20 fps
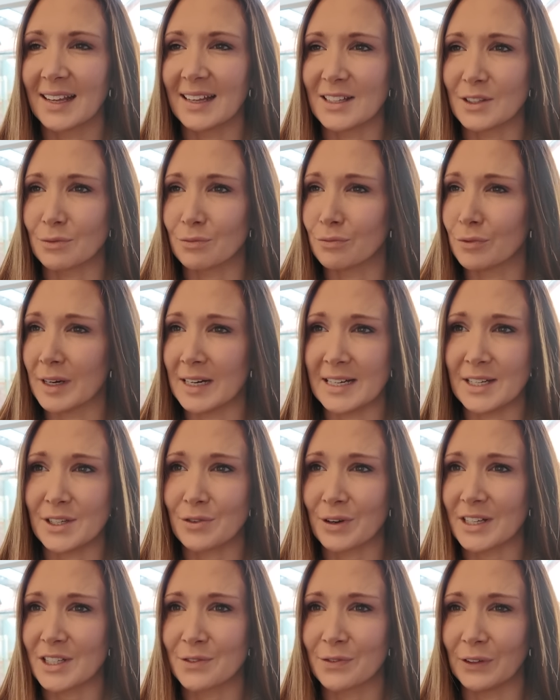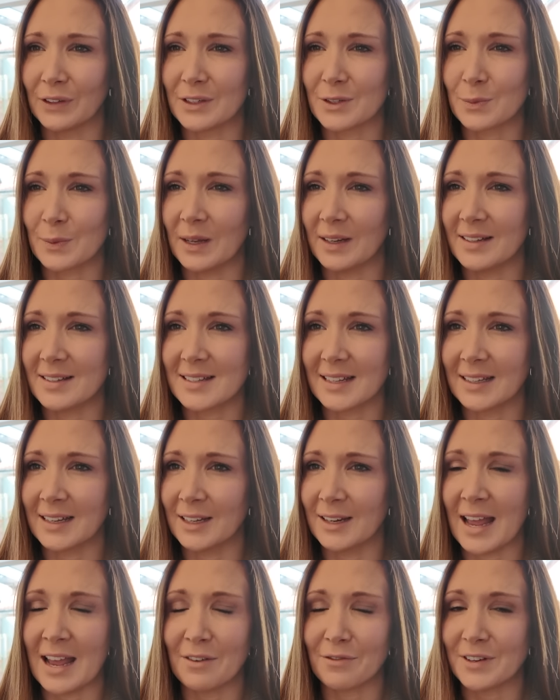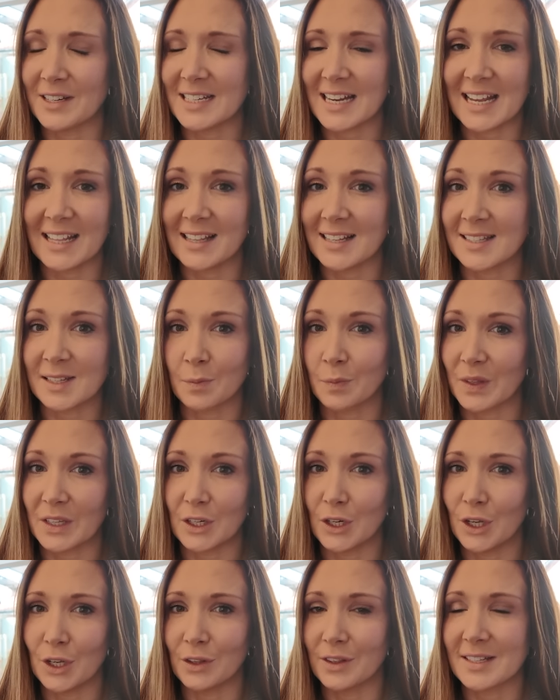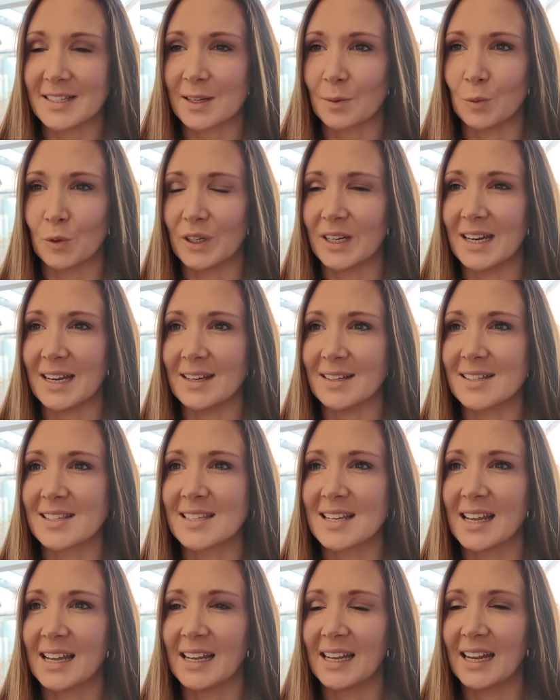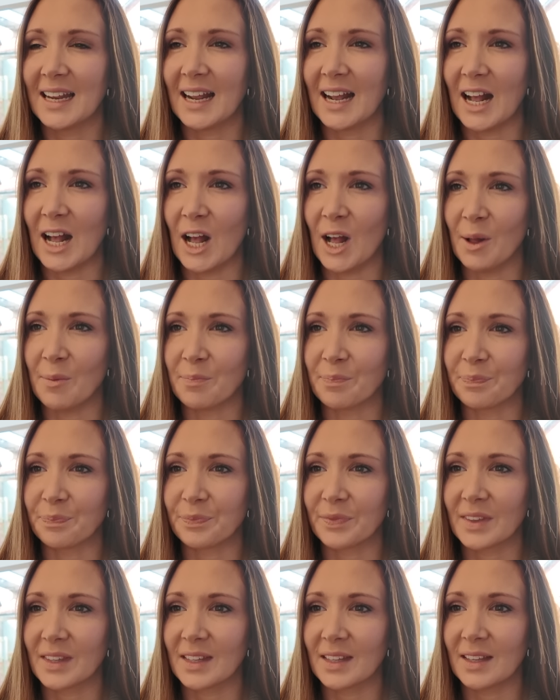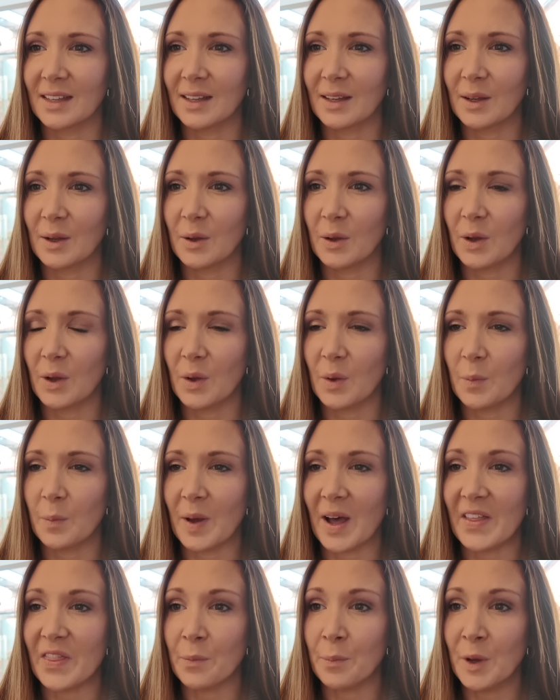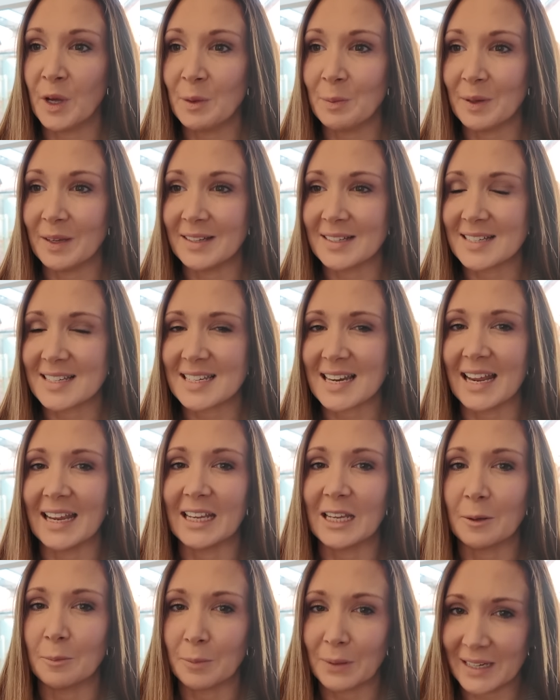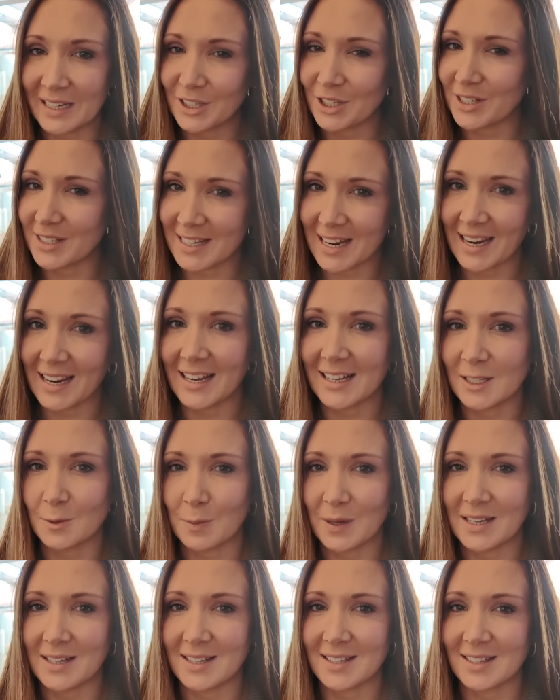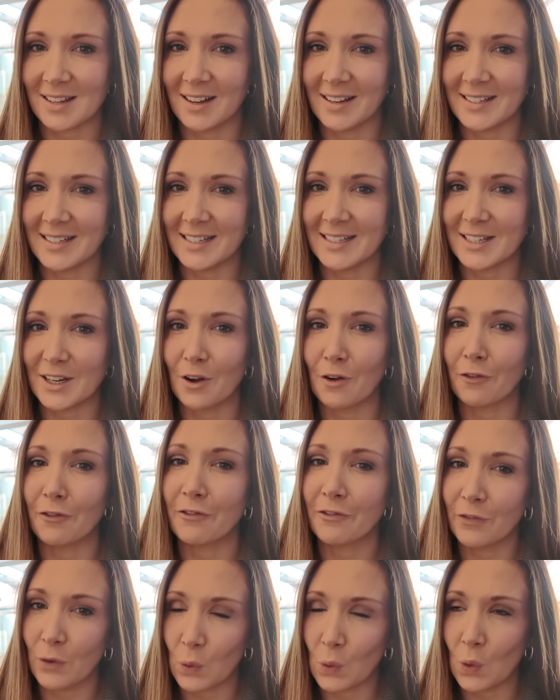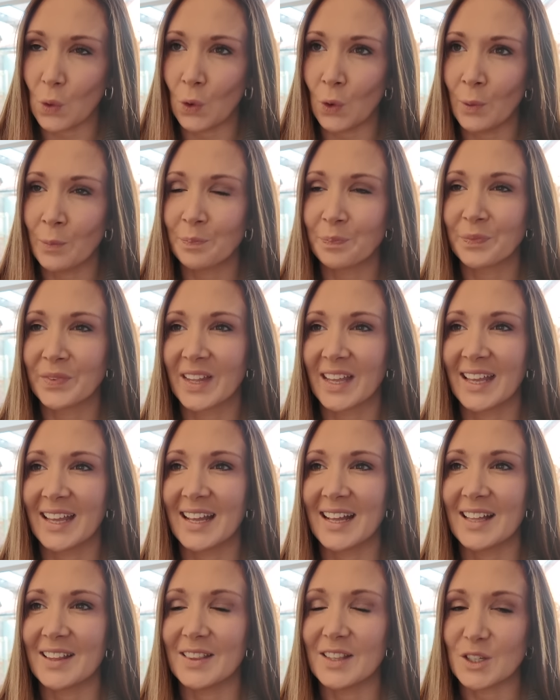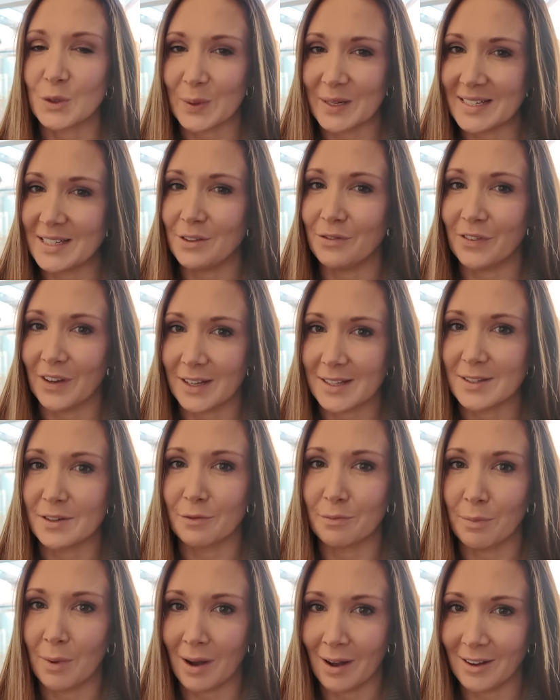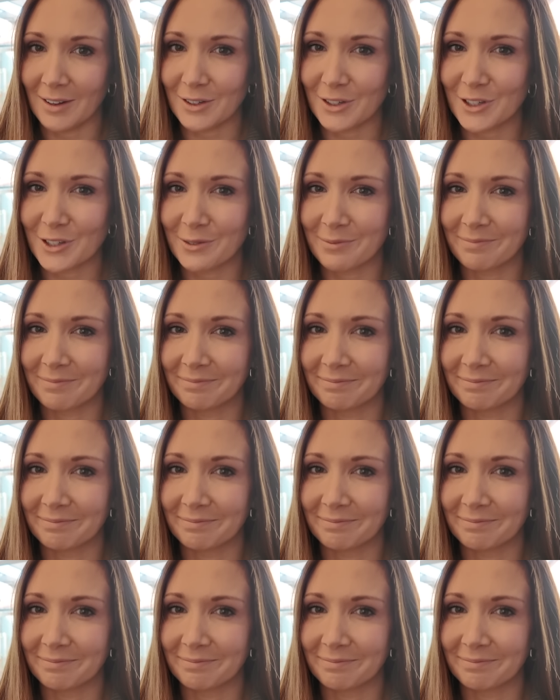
It's really stressful as well. It's like every day there's something new that someone needs. But at the moment, a completion date has been decided for the 21st of March.